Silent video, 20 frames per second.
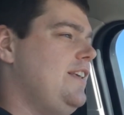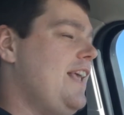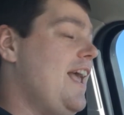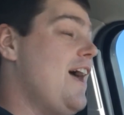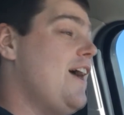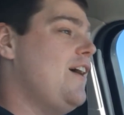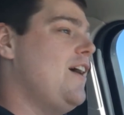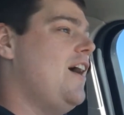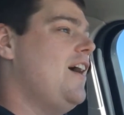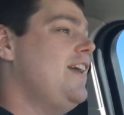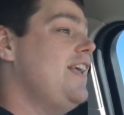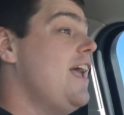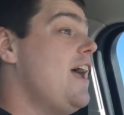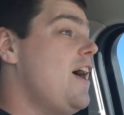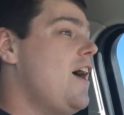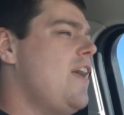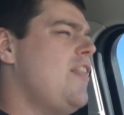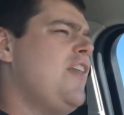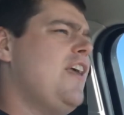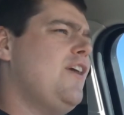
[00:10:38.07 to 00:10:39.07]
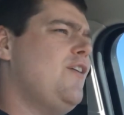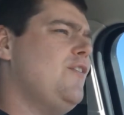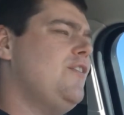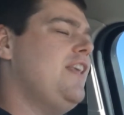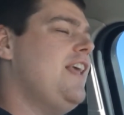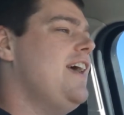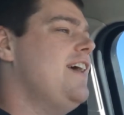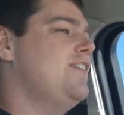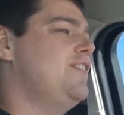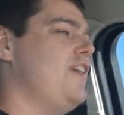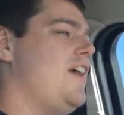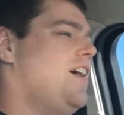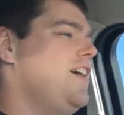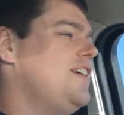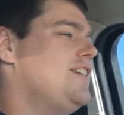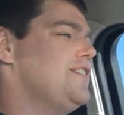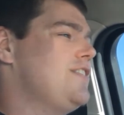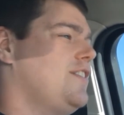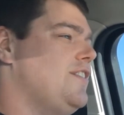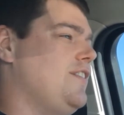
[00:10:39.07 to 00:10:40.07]
I think
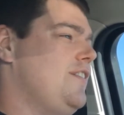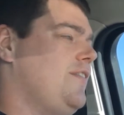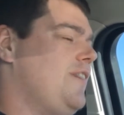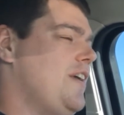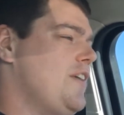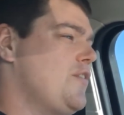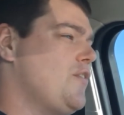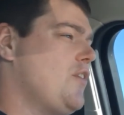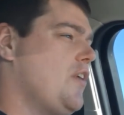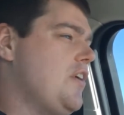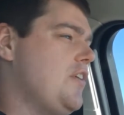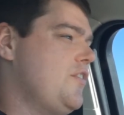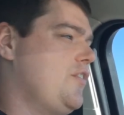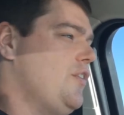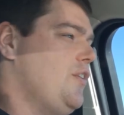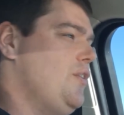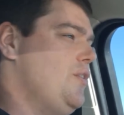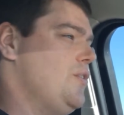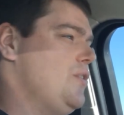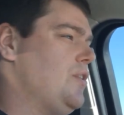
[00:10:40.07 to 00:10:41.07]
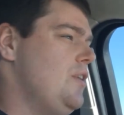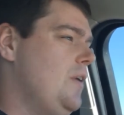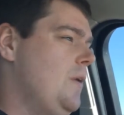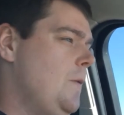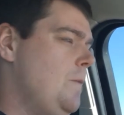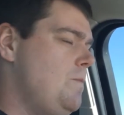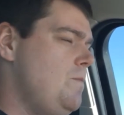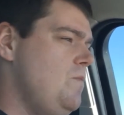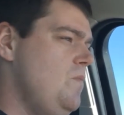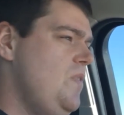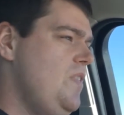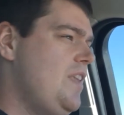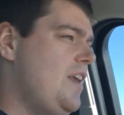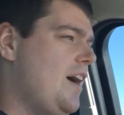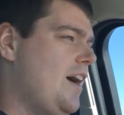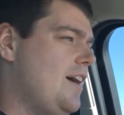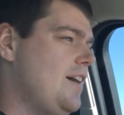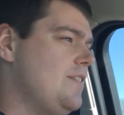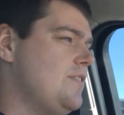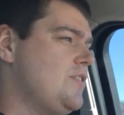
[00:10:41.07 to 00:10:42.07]
Otunga's on the face card too.
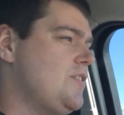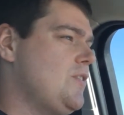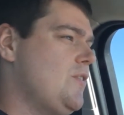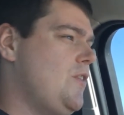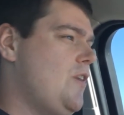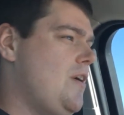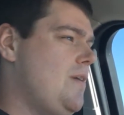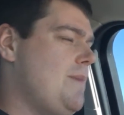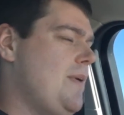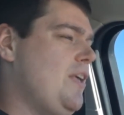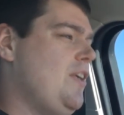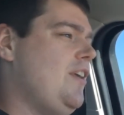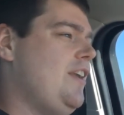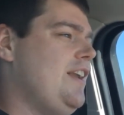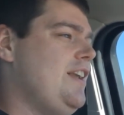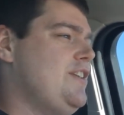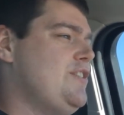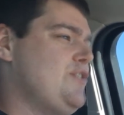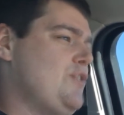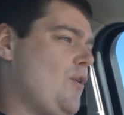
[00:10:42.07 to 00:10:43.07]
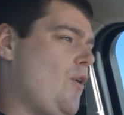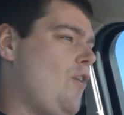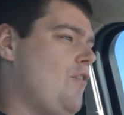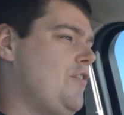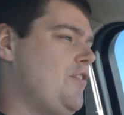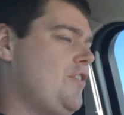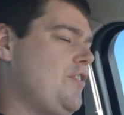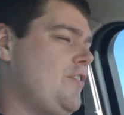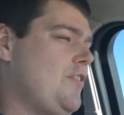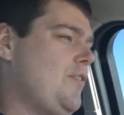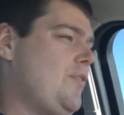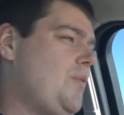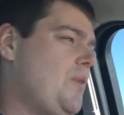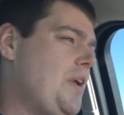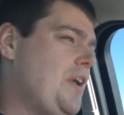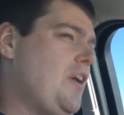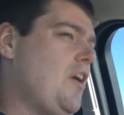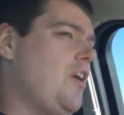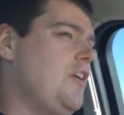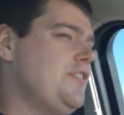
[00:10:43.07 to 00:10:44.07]
So their ability is you overturn
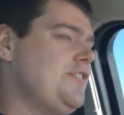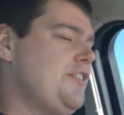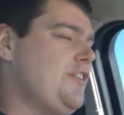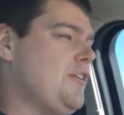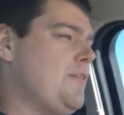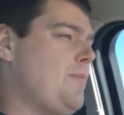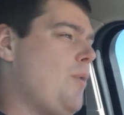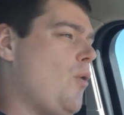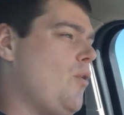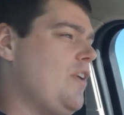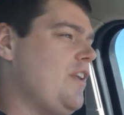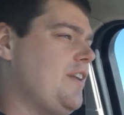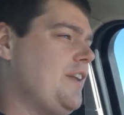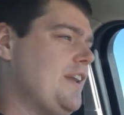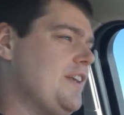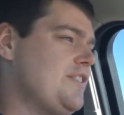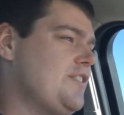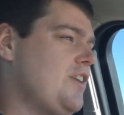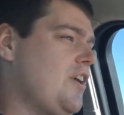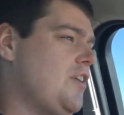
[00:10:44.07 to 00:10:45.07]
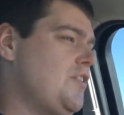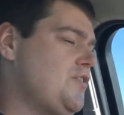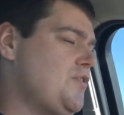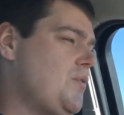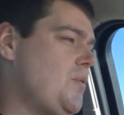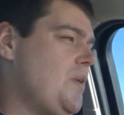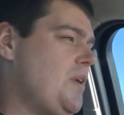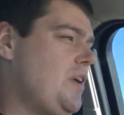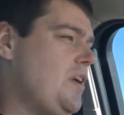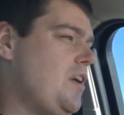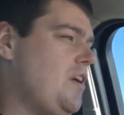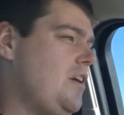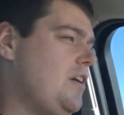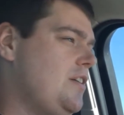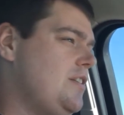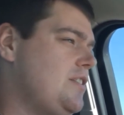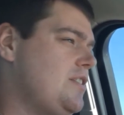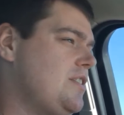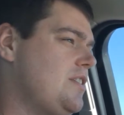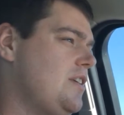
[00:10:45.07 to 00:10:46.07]
3 cards and your opponent discards 3
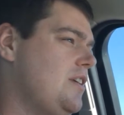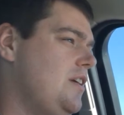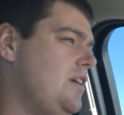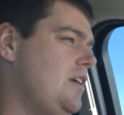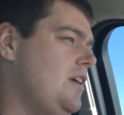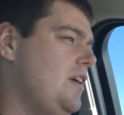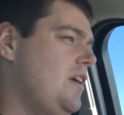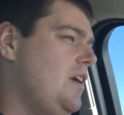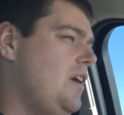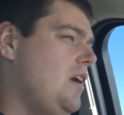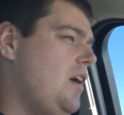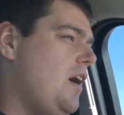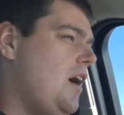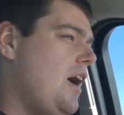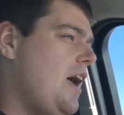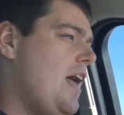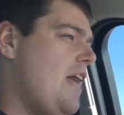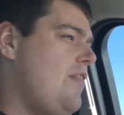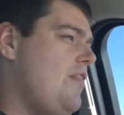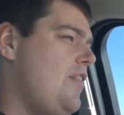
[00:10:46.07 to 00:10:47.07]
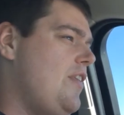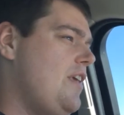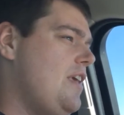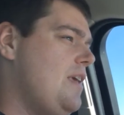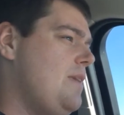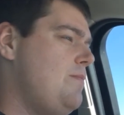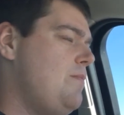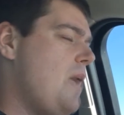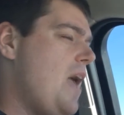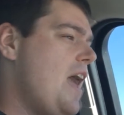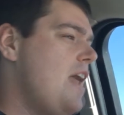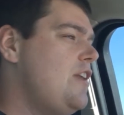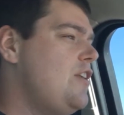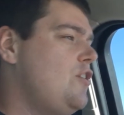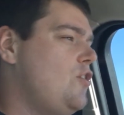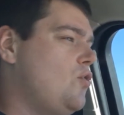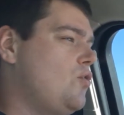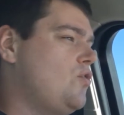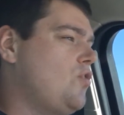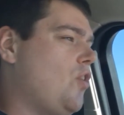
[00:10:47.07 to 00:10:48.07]
cards. At the end of
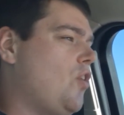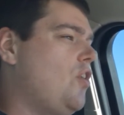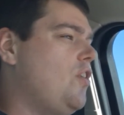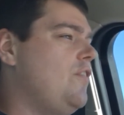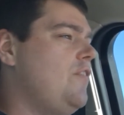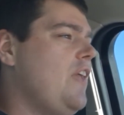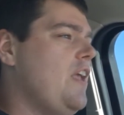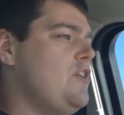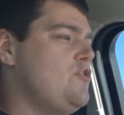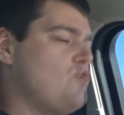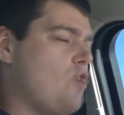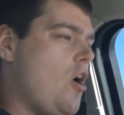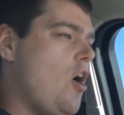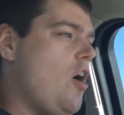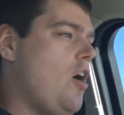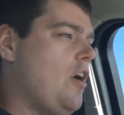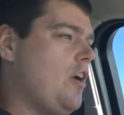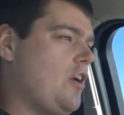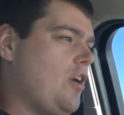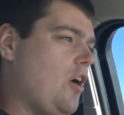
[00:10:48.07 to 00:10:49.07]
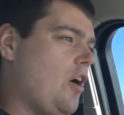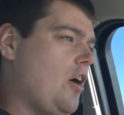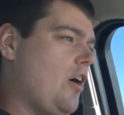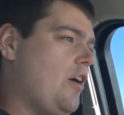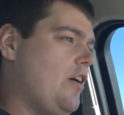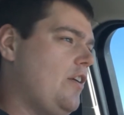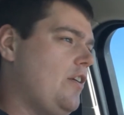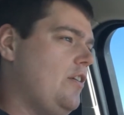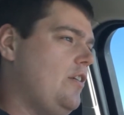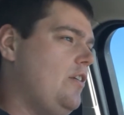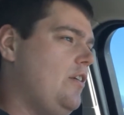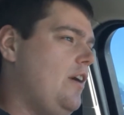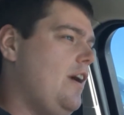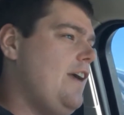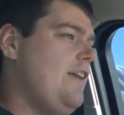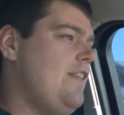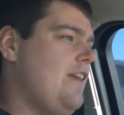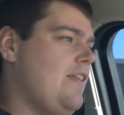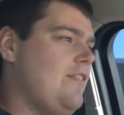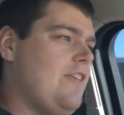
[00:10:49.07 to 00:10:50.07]
your turn, they draw a card,
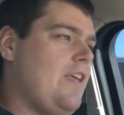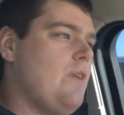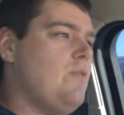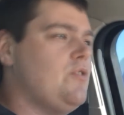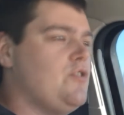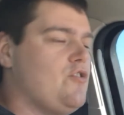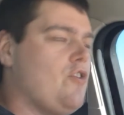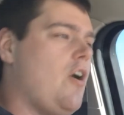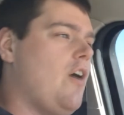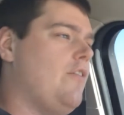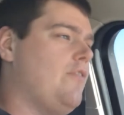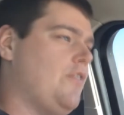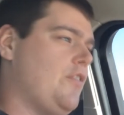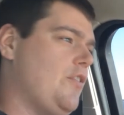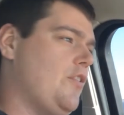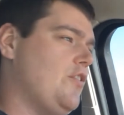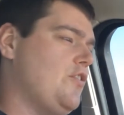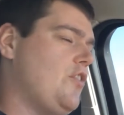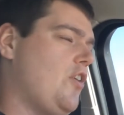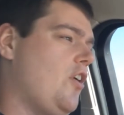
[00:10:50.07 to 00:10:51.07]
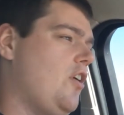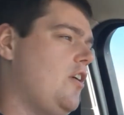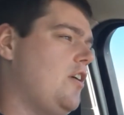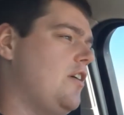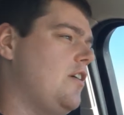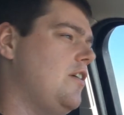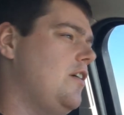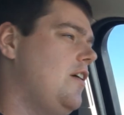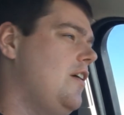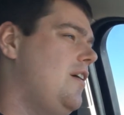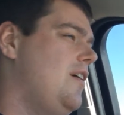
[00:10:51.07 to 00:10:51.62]
and then they would draw for their turn.